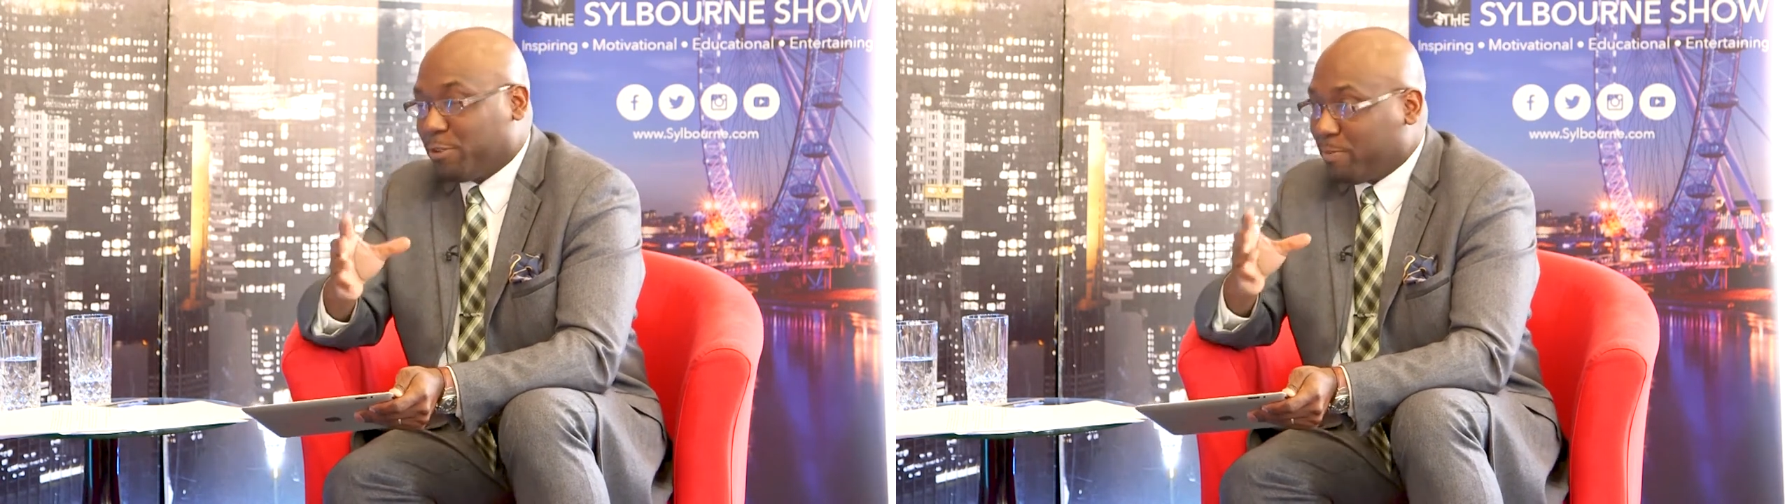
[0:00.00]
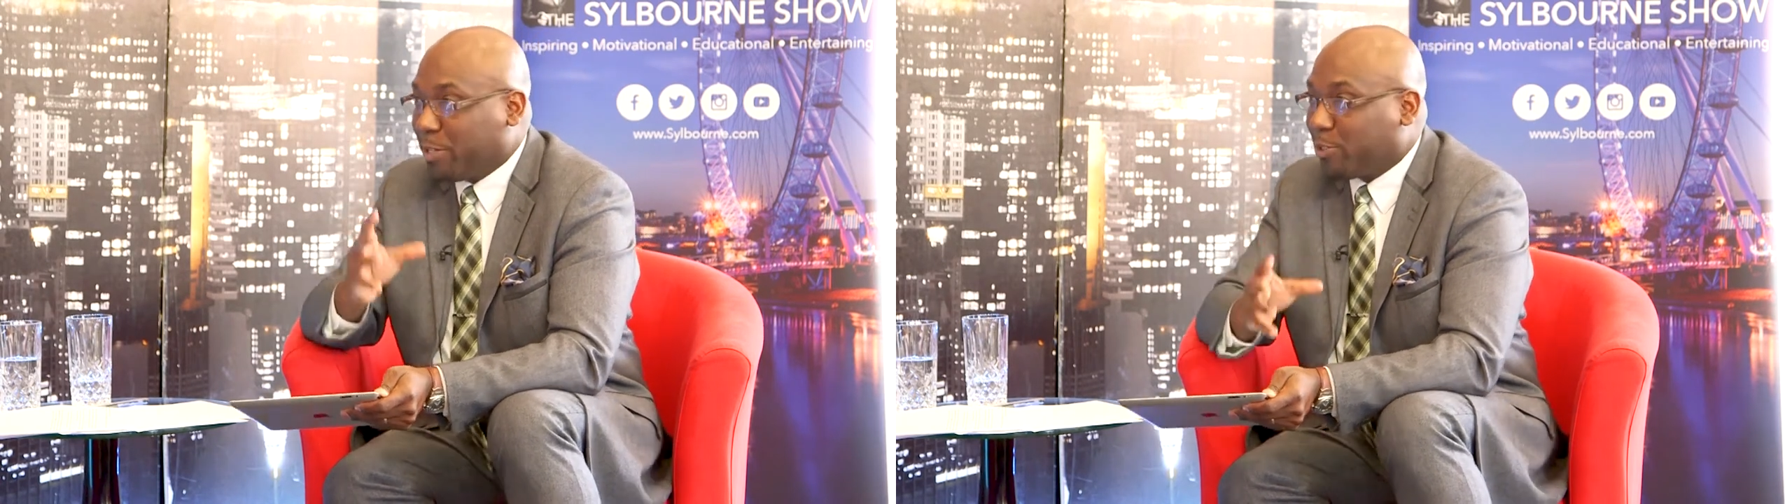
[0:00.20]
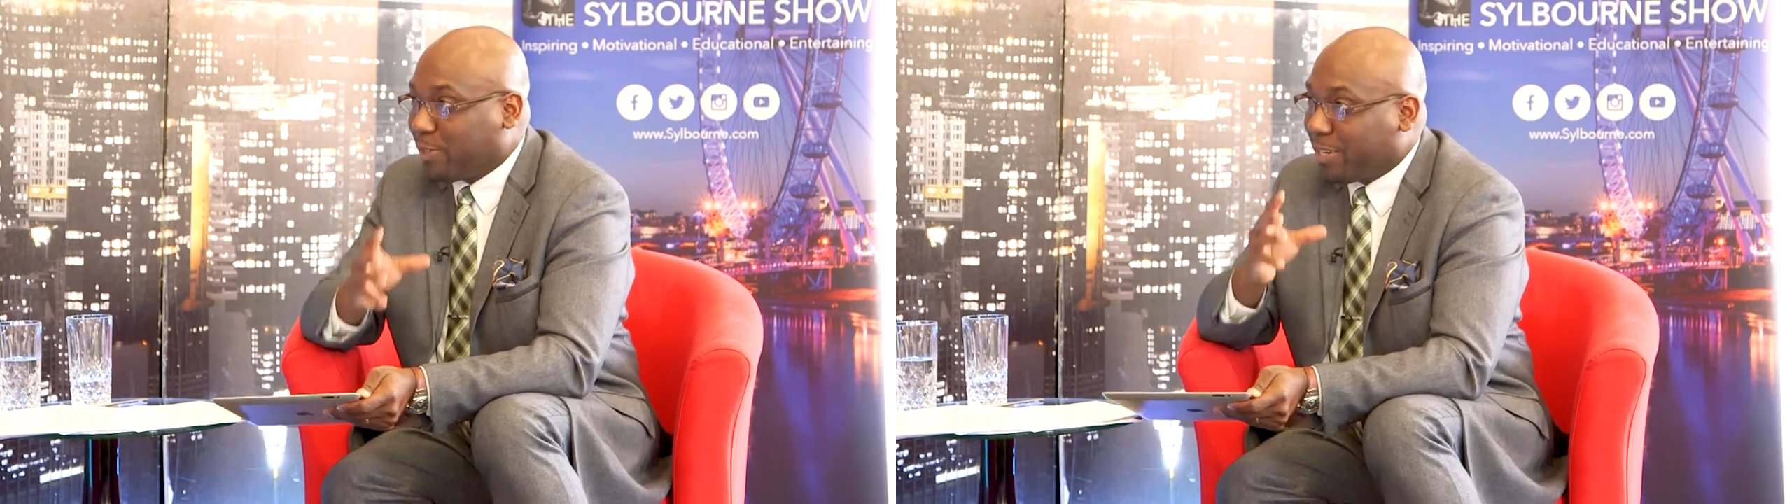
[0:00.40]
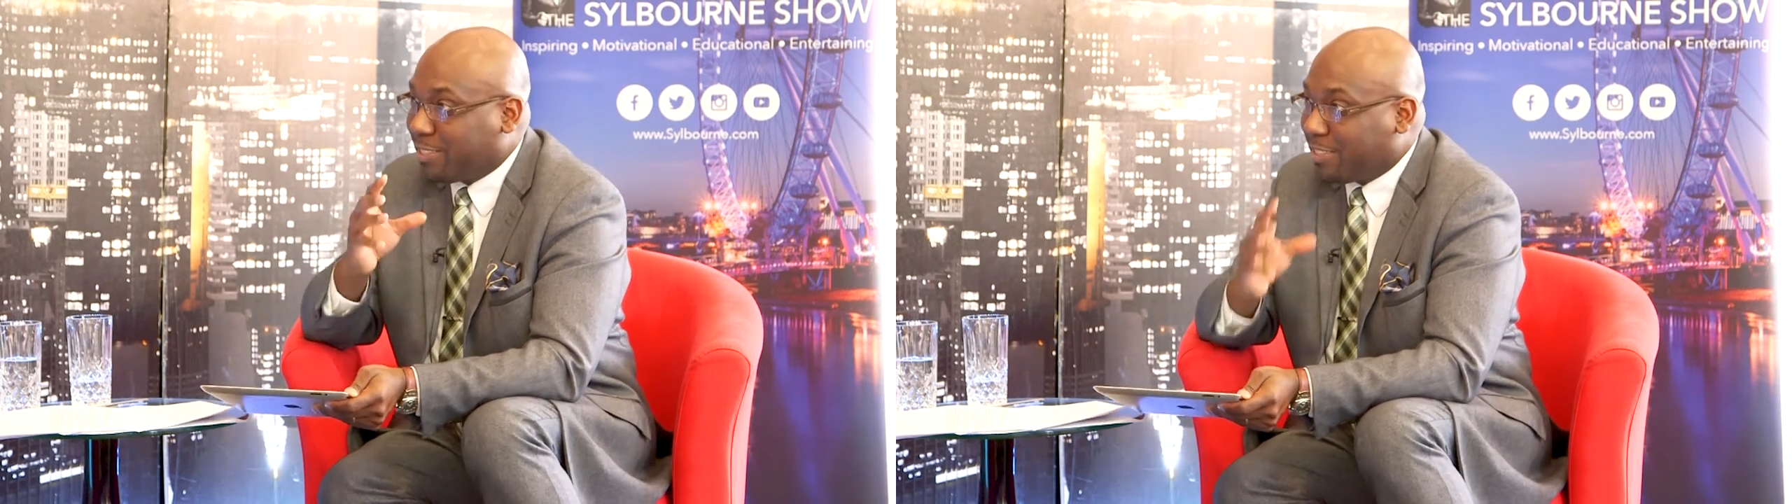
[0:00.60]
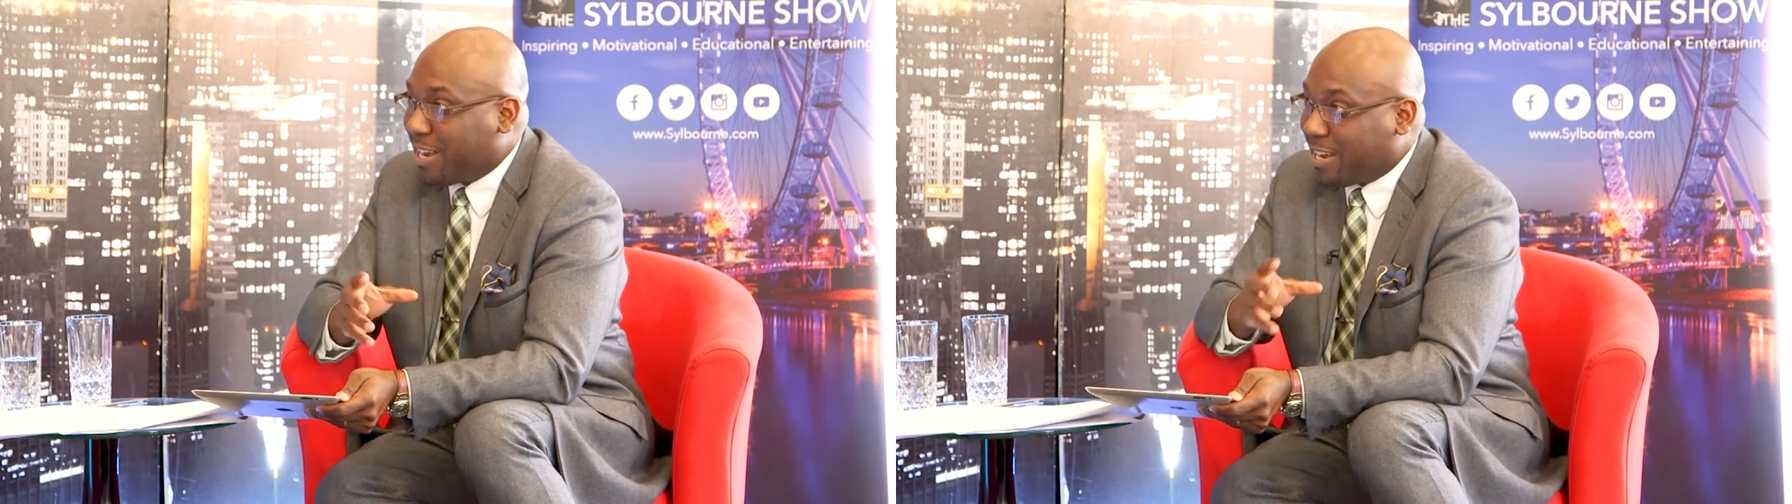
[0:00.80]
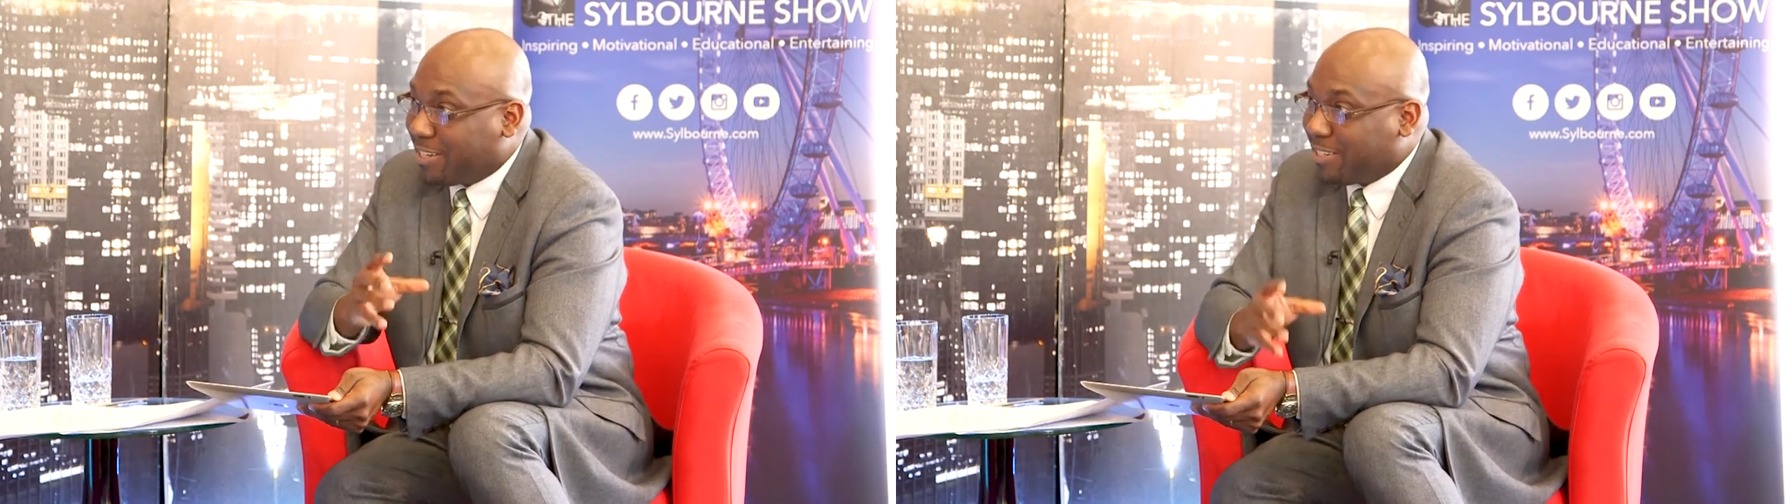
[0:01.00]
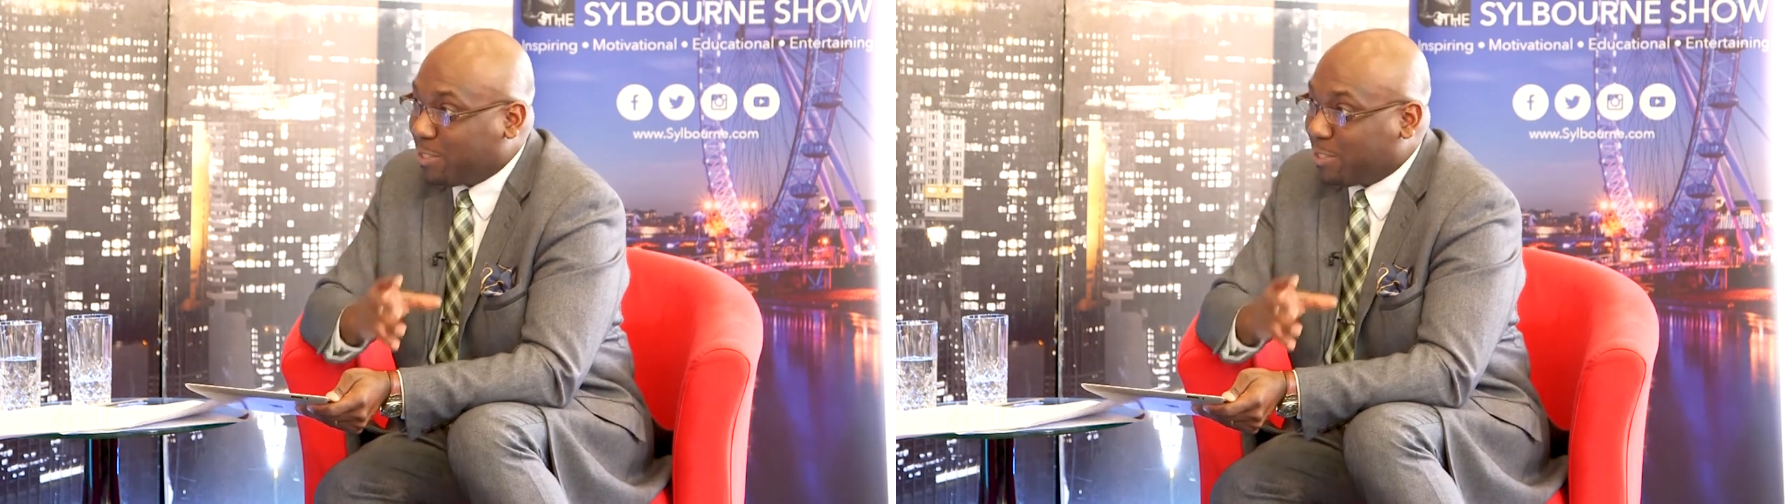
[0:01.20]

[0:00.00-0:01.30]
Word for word: to make sure that child